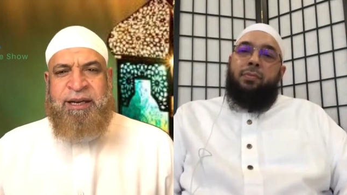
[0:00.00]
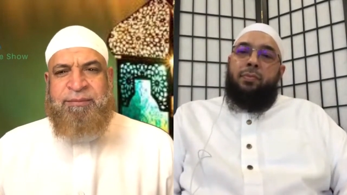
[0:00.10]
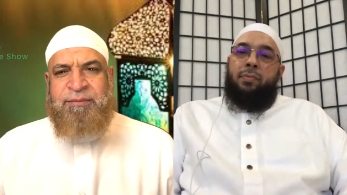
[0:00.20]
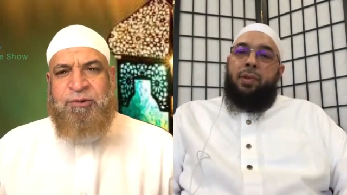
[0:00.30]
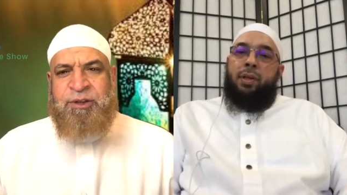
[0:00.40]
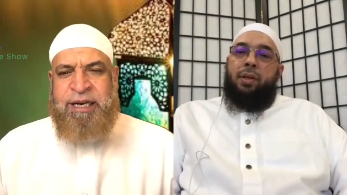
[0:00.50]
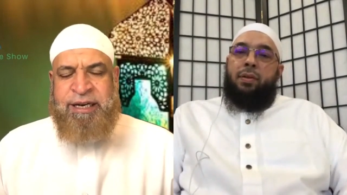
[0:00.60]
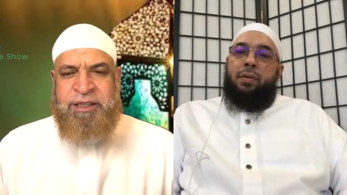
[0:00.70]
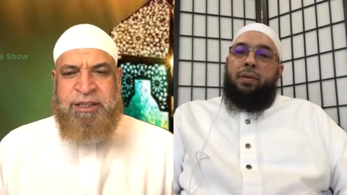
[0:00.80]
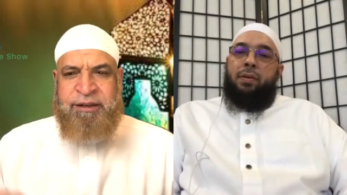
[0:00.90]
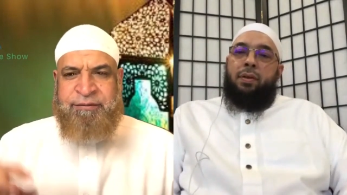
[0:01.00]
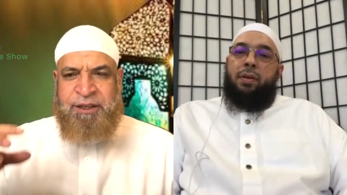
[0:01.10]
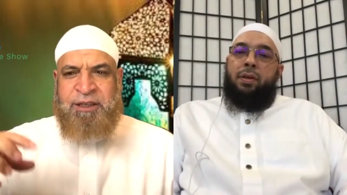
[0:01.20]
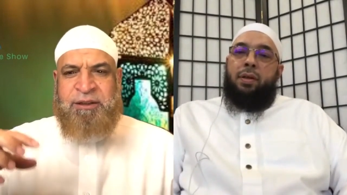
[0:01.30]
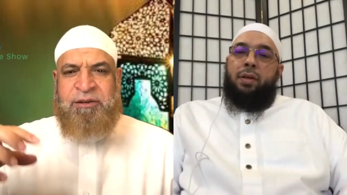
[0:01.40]
Speaker 1: Islam, was actually
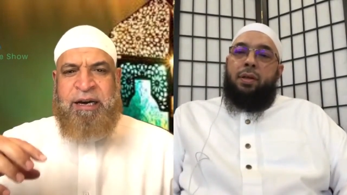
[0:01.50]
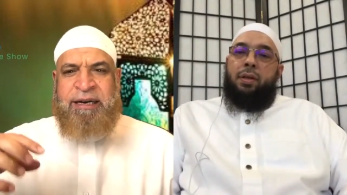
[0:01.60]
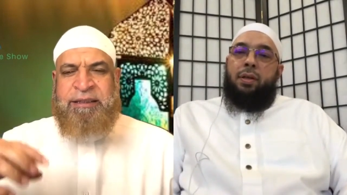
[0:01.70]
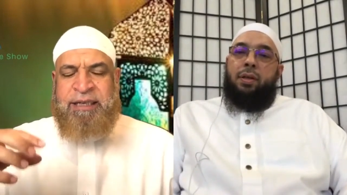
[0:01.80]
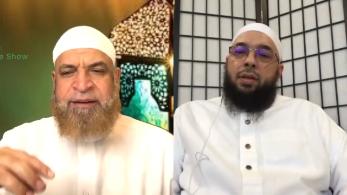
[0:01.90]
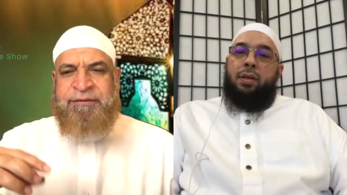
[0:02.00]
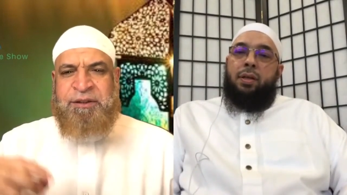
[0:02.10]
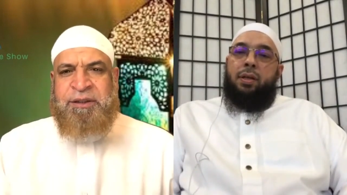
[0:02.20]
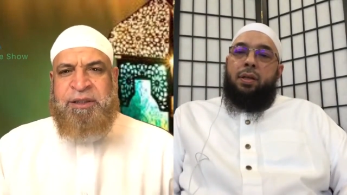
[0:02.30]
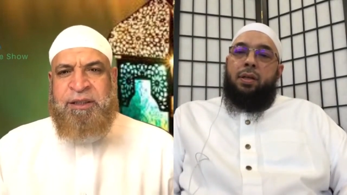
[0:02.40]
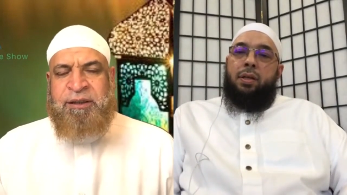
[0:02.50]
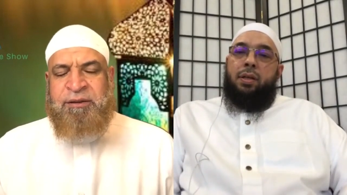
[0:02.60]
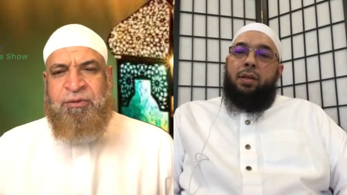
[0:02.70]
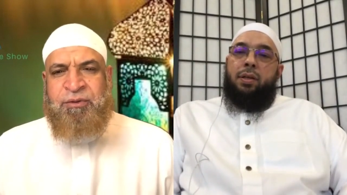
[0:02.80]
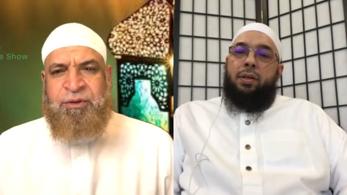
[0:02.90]
revealed right after the
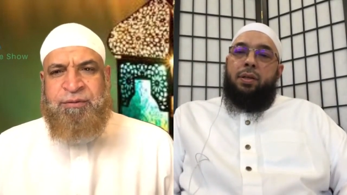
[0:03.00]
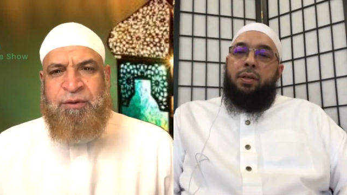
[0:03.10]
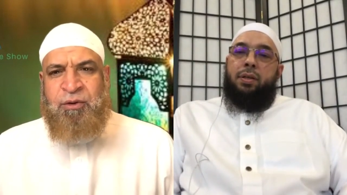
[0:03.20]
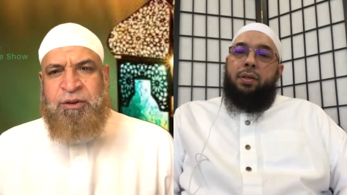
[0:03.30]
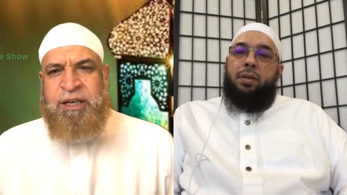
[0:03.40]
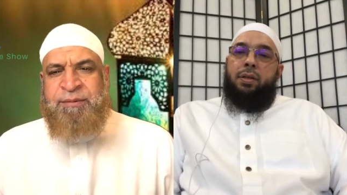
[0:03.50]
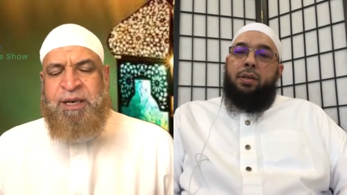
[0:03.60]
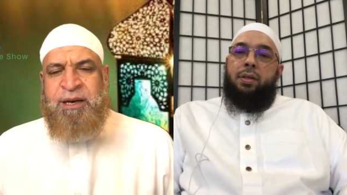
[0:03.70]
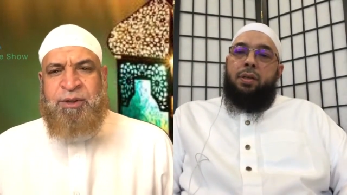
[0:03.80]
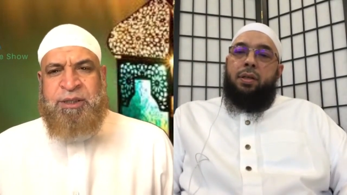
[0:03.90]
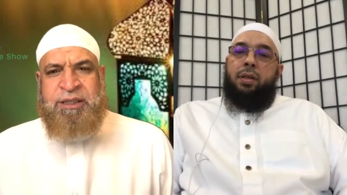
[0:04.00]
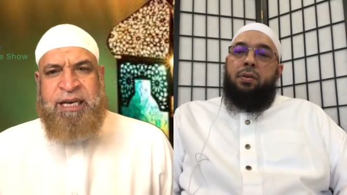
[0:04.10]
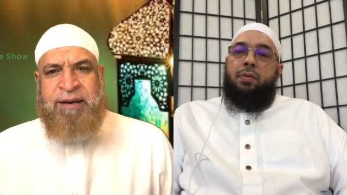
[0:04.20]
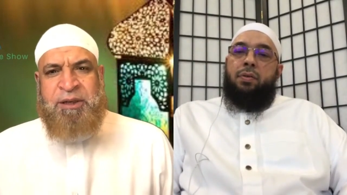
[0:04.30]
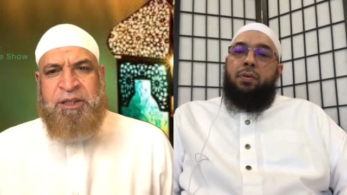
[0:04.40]
truce of Al-Hudaybiyah was
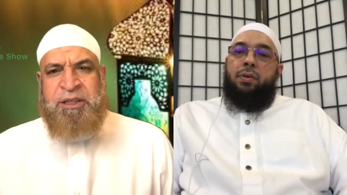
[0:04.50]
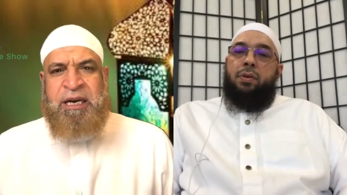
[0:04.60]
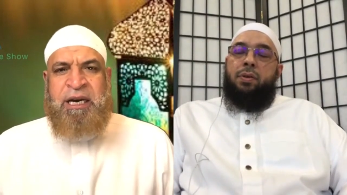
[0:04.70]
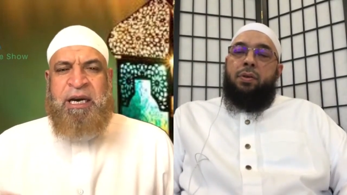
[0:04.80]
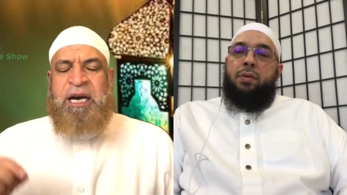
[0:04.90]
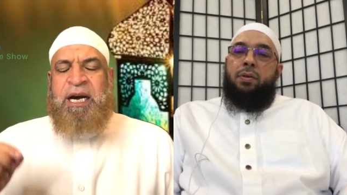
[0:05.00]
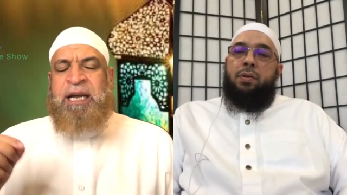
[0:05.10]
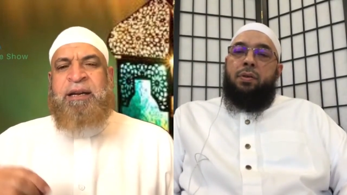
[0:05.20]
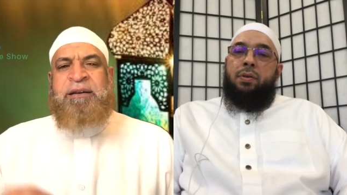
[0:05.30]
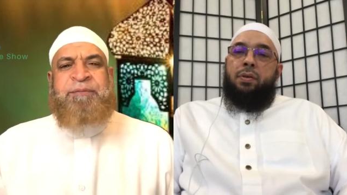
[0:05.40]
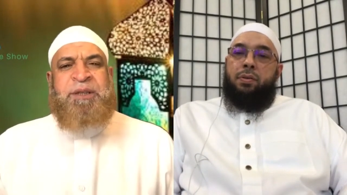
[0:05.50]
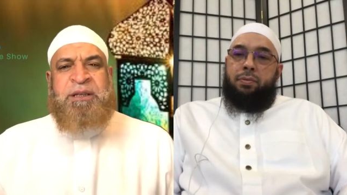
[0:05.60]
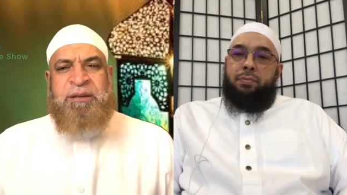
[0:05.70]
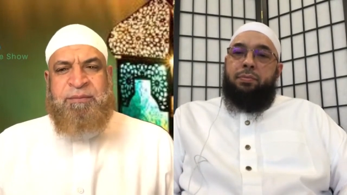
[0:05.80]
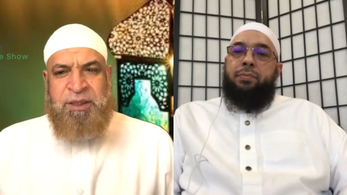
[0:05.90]
established. A lot of
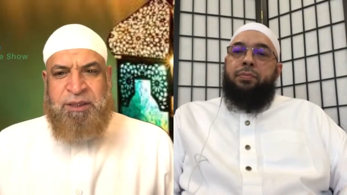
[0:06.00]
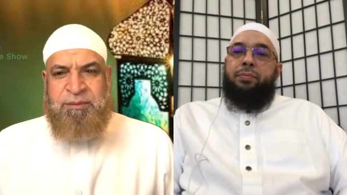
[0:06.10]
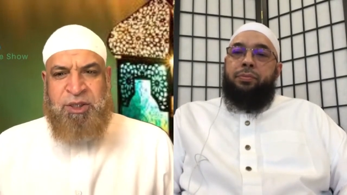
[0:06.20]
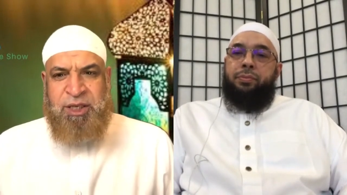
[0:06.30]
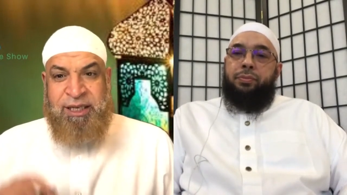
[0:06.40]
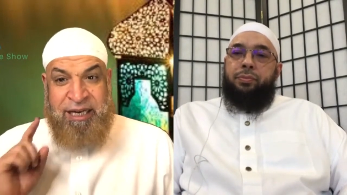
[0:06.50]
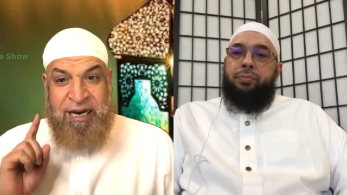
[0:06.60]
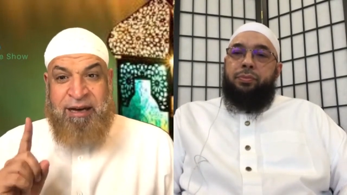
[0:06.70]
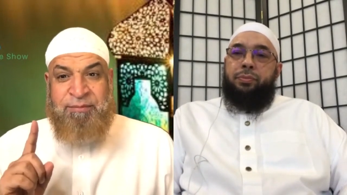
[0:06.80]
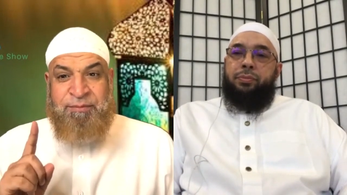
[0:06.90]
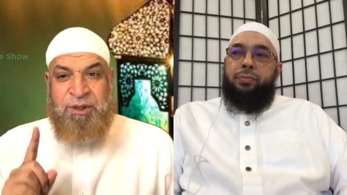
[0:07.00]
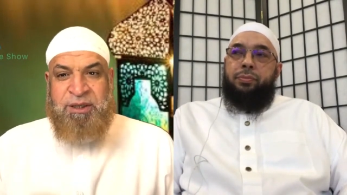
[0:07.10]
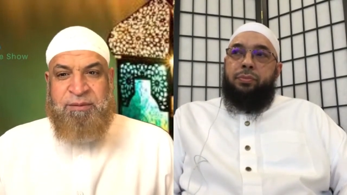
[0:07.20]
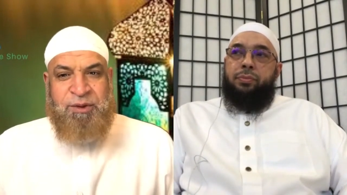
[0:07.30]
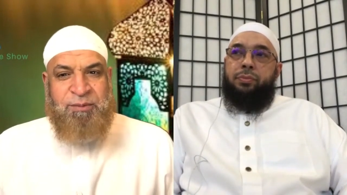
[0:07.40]
Muslims, especially the Arab
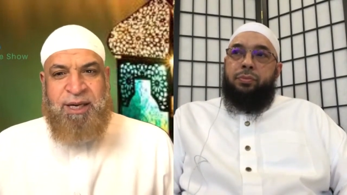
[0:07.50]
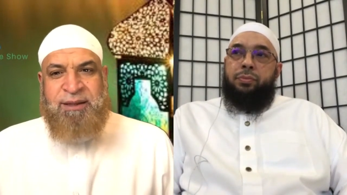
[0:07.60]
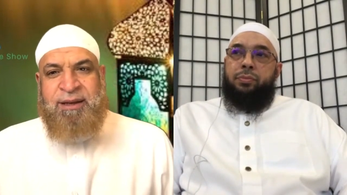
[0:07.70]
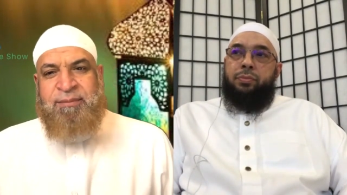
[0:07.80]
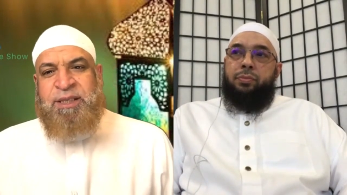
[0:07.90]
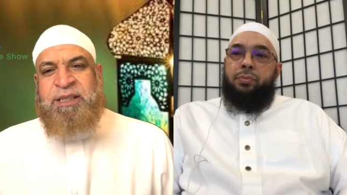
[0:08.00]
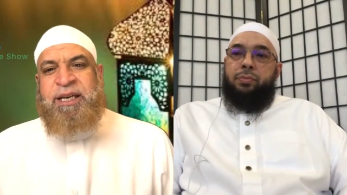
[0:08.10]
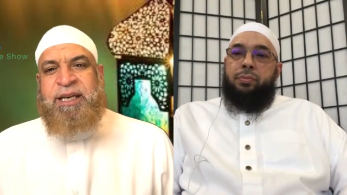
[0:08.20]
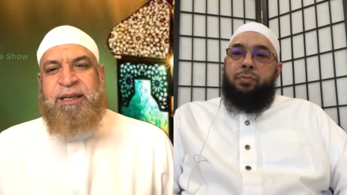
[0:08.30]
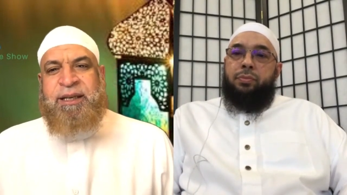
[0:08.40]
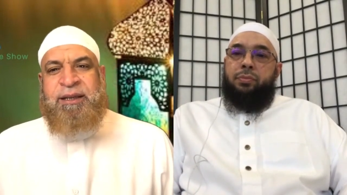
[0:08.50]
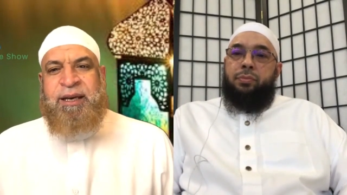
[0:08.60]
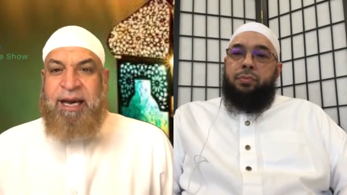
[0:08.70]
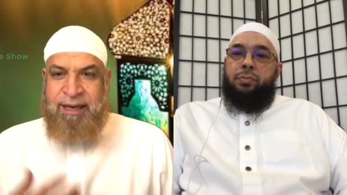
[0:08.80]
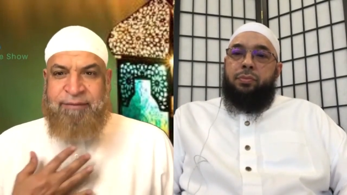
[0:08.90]
Muslims, subhanAllah, mistakenly,
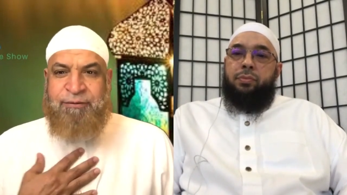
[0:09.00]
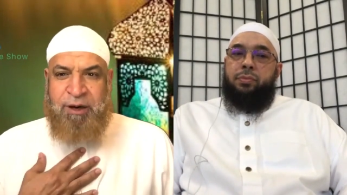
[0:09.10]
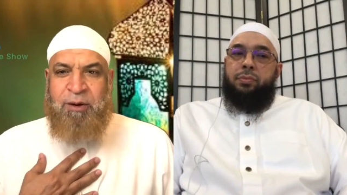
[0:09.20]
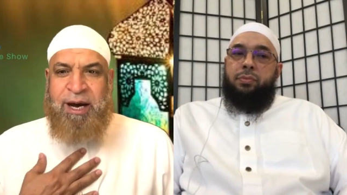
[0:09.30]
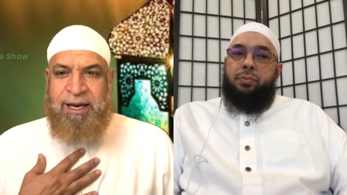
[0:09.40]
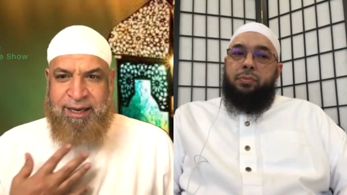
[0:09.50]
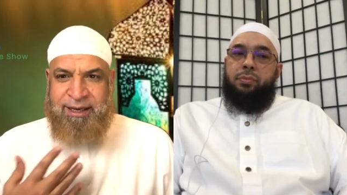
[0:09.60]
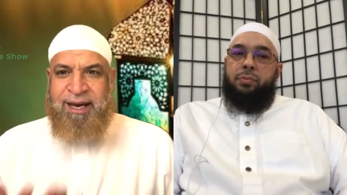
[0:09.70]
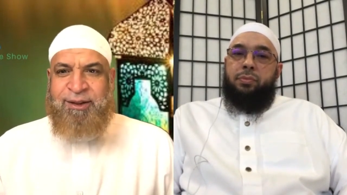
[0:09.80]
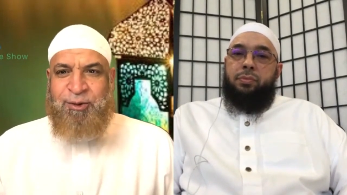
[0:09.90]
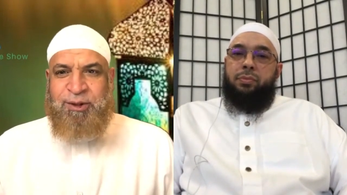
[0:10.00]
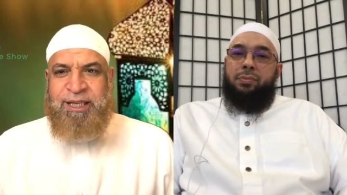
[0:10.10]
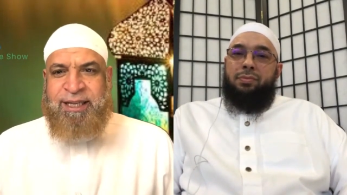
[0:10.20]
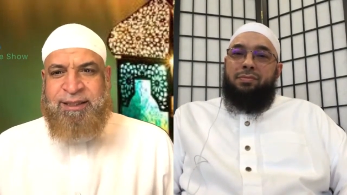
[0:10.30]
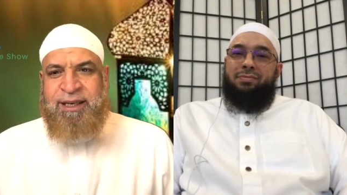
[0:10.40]
the, I, for a while I, I
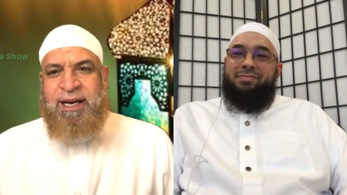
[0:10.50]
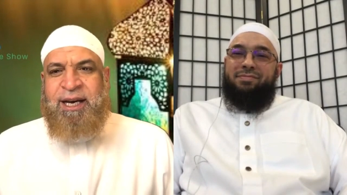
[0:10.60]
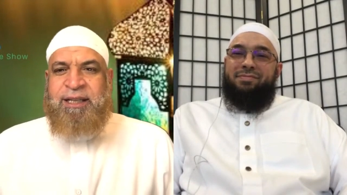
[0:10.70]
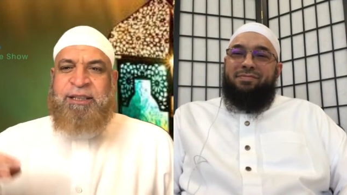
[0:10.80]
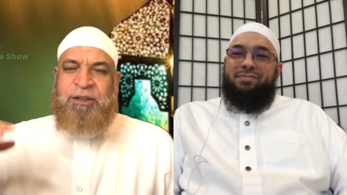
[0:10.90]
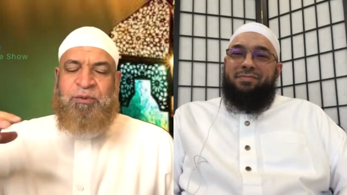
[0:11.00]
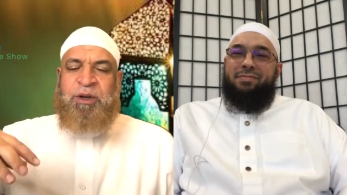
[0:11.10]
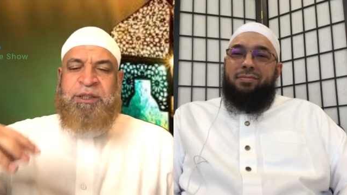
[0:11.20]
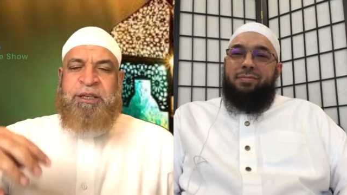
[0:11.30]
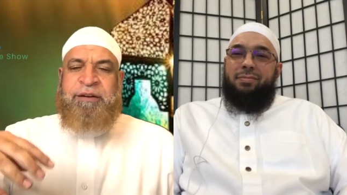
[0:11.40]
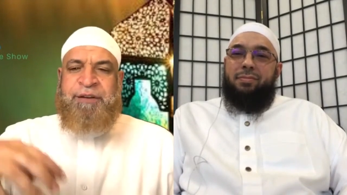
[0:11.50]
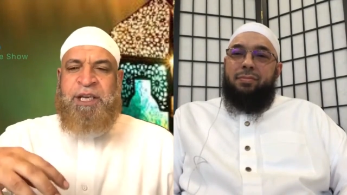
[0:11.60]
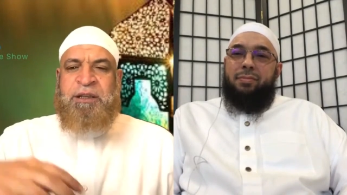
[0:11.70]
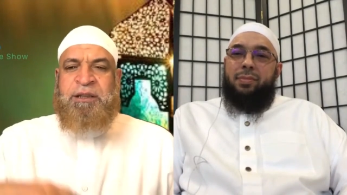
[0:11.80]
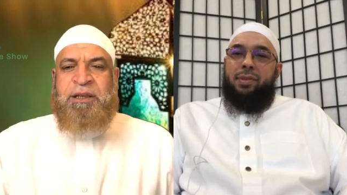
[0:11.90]
thought that, that it was
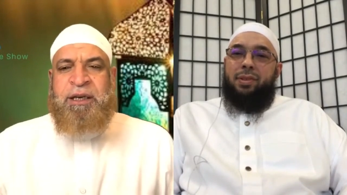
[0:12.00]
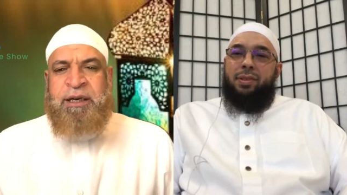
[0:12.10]
revealed